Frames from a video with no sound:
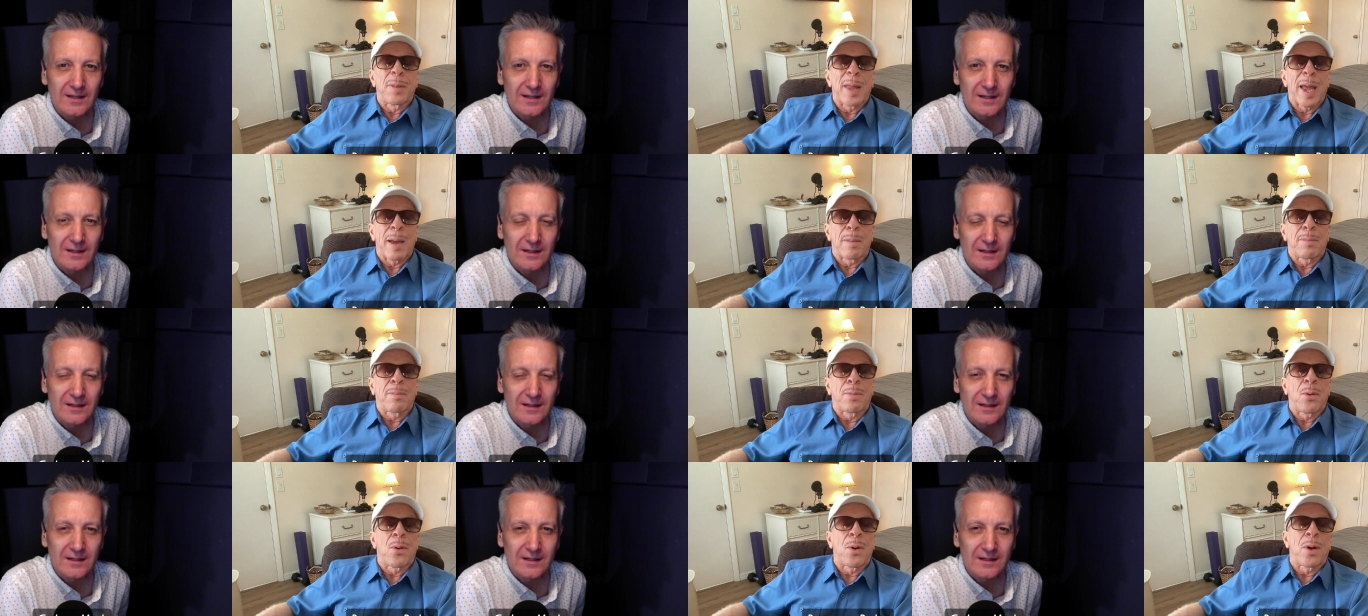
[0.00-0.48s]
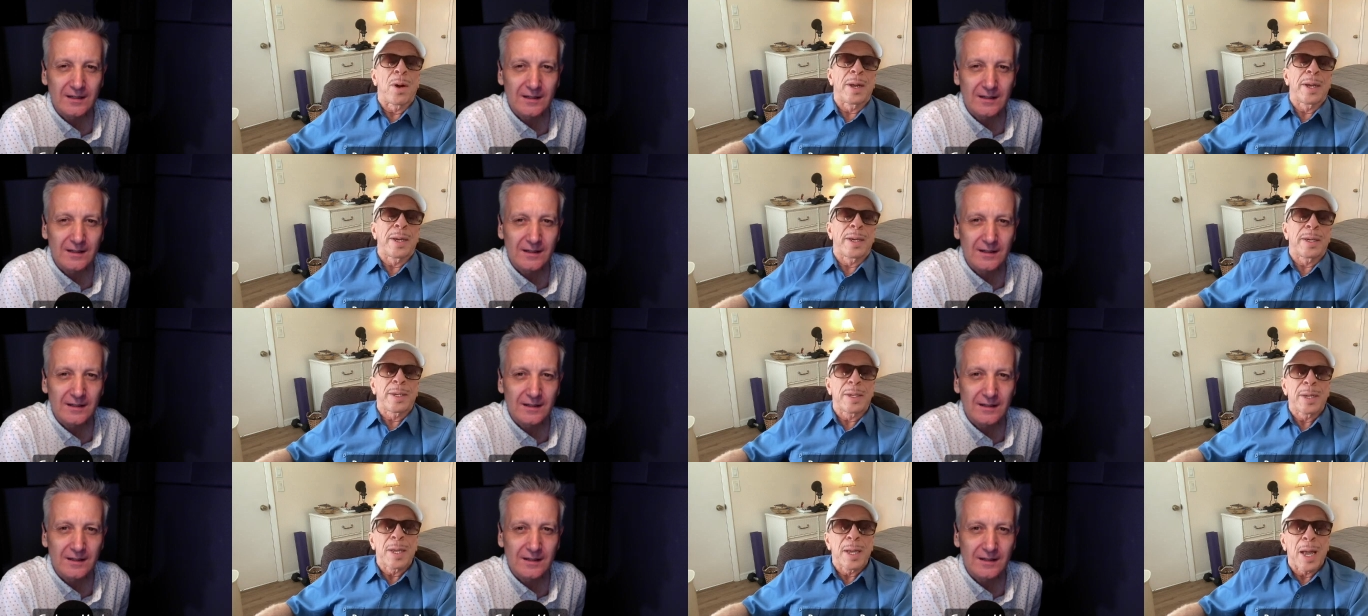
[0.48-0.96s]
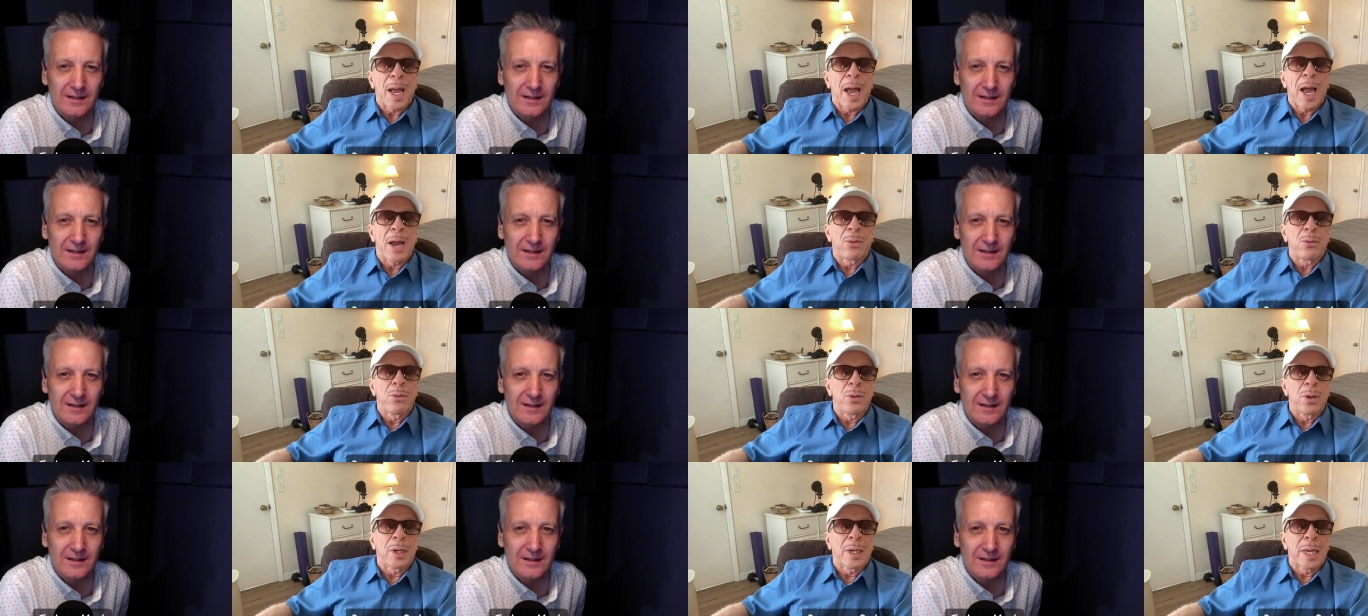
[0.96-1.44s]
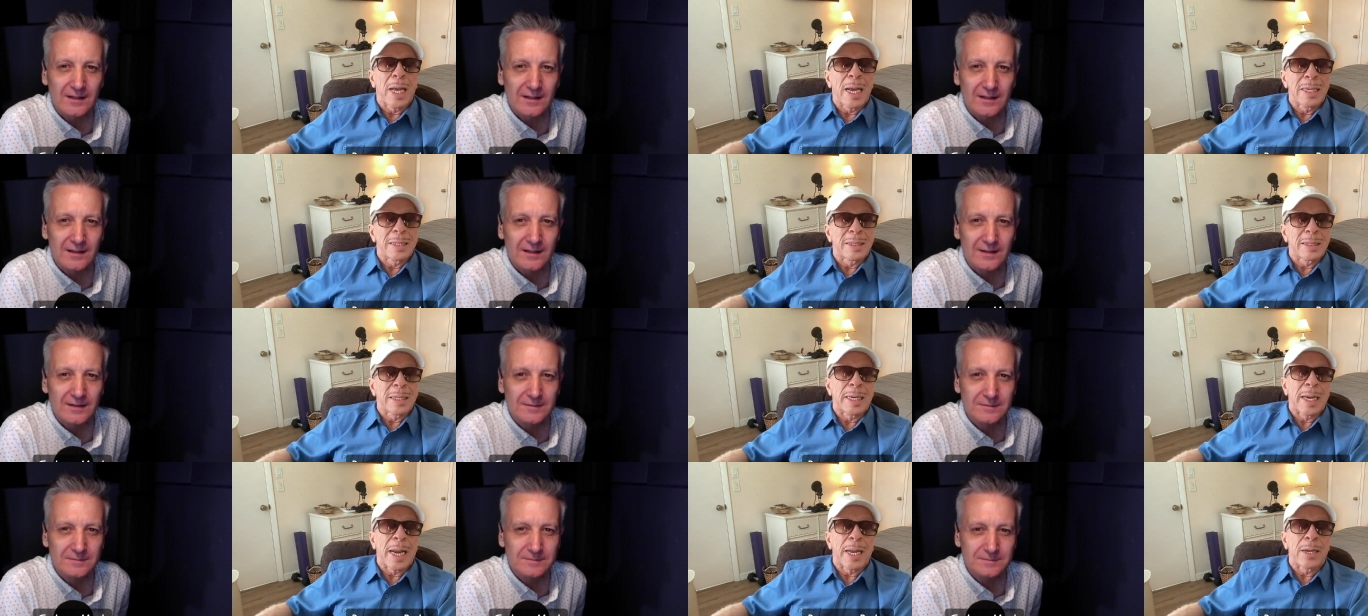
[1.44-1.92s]
Speaker 1: from that point, I
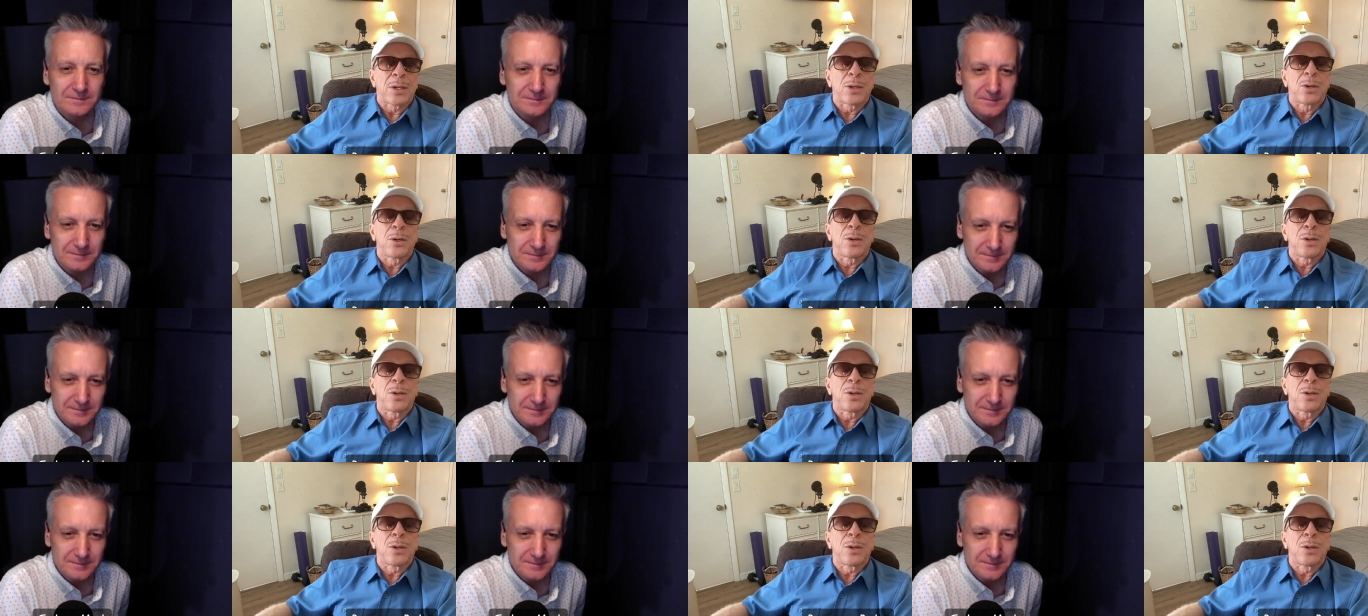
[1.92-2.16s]
realized that I